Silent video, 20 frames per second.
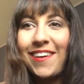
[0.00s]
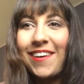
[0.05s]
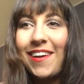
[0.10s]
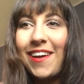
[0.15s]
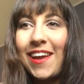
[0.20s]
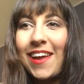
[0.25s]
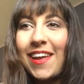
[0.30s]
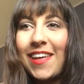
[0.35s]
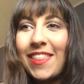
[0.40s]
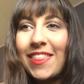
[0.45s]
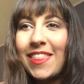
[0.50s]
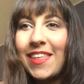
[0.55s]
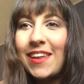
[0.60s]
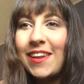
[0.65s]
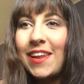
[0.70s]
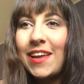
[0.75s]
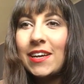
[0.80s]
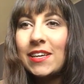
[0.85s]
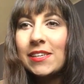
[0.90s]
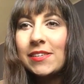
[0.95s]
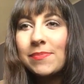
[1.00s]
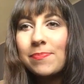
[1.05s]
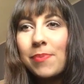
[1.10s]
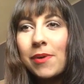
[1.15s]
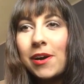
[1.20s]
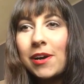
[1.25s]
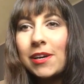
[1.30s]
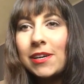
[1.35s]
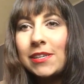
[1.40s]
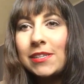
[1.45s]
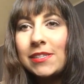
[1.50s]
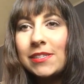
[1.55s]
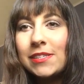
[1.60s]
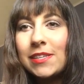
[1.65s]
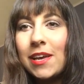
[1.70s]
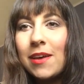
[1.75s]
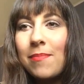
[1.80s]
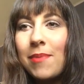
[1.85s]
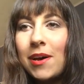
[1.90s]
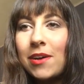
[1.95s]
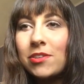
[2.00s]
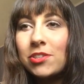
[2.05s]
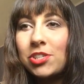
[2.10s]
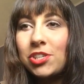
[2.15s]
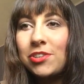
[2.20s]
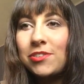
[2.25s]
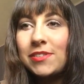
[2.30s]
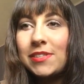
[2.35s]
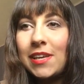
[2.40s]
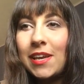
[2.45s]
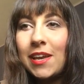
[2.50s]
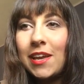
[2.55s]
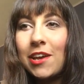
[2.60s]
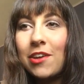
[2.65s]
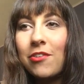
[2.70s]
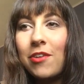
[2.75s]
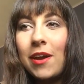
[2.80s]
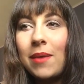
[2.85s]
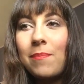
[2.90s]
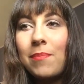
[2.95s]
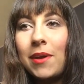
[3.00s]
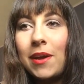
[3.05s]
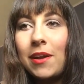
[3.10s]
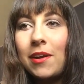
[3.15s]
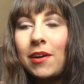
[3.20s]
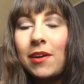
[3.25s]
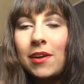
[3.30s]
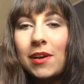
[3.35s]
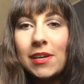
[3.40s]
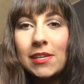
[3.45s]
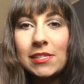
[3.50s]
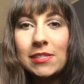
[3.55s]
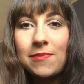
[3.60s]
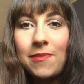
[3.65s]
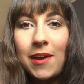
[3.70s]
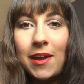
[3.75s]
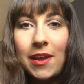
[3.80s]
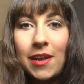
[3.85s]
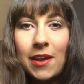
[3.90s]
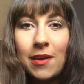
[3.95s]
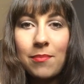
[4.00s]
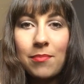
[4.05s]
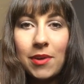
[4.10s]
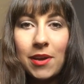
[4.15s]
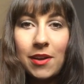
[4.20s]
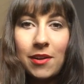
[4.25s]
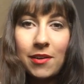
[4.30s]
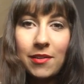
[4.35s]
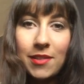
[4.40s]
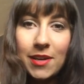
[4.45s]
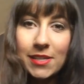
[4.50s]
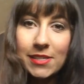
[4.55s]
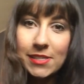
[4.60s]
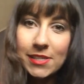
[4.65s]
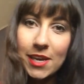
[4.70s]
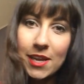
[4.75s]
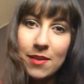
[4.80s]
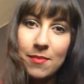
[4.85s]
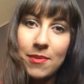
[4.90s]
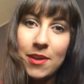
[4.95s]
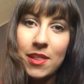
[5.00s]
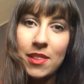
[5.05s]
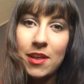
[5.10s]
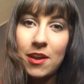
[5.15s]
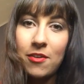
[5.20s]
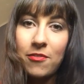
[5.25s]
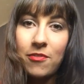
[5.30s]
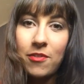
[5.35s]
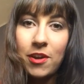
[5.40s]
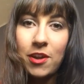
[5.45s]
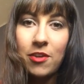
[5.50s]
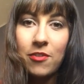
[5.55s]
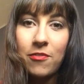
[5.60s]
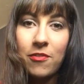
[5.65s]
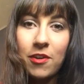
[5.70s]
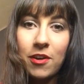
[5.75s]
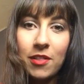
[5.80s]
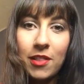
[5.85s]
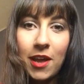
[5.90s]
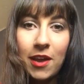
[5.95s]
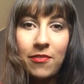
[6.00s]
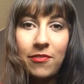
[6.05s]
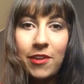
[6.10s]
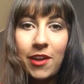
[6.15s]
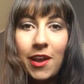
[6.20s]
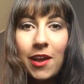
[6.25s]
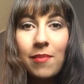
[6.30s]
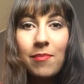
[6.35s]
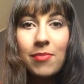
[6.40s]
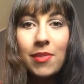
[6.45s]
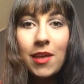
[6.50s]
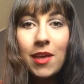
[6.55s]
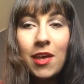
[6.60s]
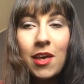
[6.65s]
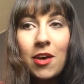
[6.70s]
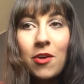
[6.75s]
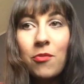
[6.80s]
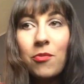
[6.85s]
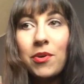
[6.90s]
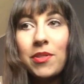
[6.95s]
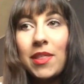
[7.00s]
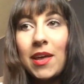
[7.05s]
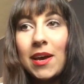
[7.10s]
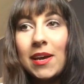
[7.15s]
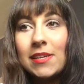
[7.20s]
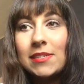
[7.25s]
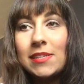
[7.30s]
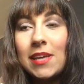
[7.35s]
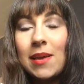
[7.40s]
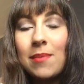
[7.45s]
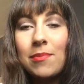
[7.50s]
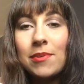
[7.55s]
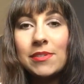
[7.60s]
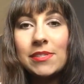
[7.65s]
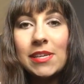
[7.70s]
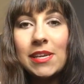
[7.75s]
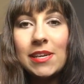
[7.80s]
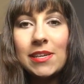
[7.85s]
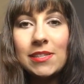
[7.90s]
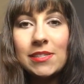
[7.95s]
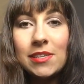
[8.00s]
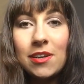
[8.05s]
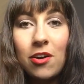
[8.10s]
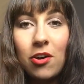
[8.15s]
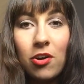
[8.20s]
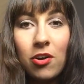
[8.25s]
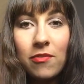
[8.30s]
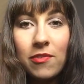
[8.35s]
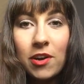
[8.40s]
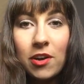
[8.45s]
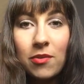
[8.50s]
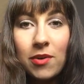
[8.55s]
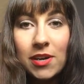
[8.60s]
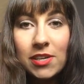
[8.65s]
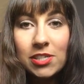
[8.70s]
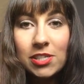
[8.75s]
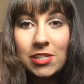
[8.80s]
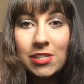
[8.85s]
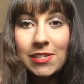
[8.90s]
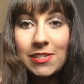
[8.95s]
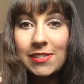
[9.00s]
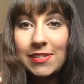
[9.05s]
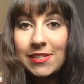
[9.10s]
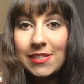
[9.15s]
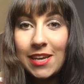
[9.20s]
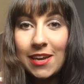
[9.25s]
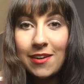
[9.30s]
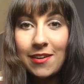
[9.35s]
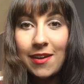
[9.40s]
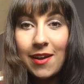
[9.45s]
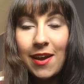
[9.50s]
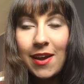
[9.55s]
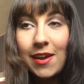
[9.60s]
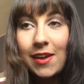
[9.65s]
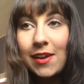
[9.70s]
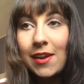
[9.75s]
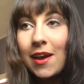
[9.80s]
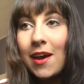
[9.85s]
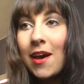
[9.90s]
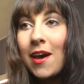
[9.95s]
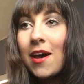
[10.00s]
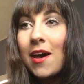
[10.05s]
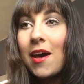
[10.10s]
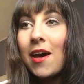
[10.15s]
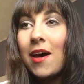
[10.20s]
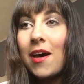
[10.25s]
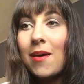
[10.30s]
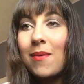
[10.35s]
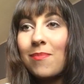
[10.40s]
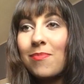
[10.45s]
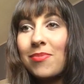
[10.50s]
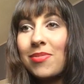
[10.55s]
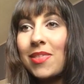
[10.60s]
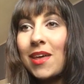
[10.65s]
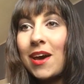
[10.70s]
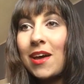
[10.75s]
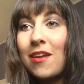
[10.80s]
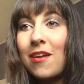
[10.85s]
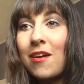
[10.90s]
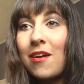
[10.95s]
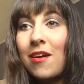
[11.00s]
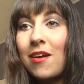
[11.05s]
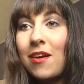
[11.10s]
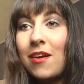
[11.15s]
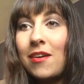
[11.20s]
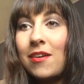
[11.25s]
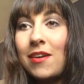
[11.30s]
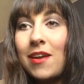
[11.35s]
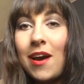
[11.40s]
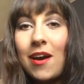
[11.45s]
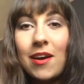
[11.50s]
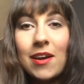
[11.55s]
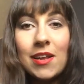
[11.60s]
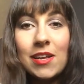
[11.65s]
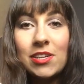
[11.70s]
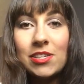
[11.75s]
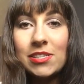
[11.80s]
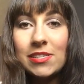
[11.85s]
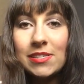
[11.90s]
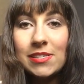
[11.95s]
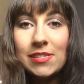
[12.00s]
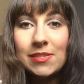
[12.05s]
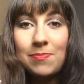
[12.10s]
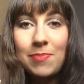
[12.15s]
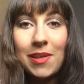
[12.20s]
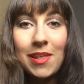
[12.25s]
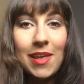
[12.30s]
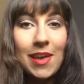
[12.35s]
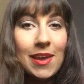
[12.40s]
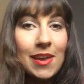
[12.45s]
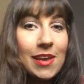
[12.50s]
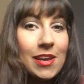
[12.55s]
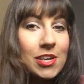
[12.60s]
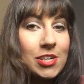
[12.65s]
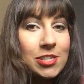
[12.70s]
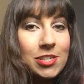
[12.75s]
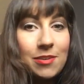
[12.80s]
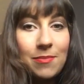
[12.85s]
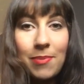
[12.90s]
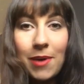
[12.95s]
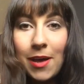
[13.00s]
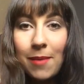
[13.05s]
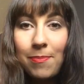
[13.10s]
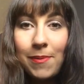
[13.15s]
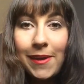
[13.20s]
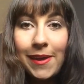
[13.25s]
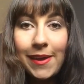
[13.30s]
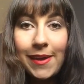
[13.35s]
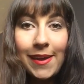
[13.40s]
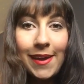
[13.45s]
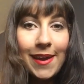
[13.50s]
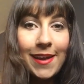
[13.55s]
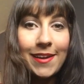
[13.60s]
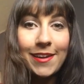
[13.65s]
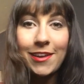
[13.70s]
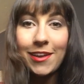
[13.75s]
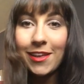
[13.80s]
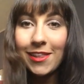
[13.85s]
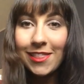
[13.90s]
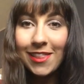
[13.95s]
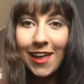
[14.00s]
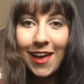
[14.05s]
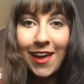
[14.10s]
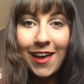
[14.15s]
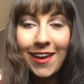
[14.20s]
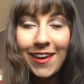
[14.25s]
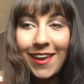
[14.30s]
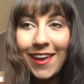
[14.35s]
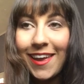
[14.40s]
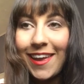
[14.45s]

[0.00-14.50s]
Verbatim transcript: all right, the next part about choosing a great breeder is finding a breeder that's going to be there for you for a lifetime, one that is able to answer all of your questions day or night, um, that are not going to just be like, here's your puppy and good luck,